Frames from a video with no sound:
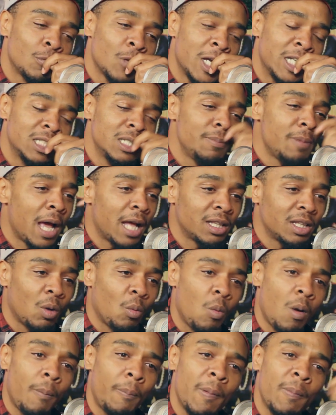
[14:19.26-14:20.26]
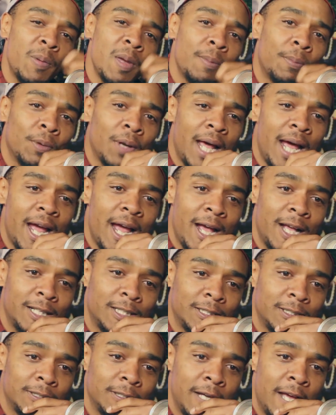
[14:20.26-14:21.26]
Because he be out there whooping people
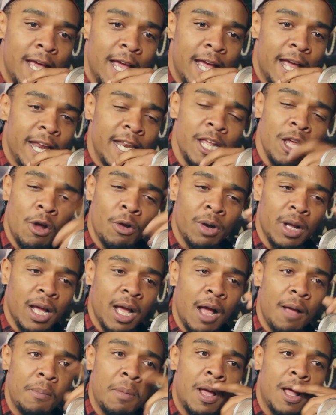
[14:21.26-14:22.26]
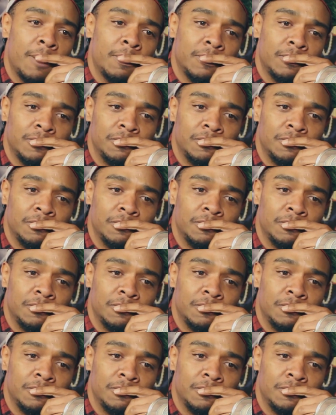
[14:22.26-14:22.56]
ass, and he on the come up.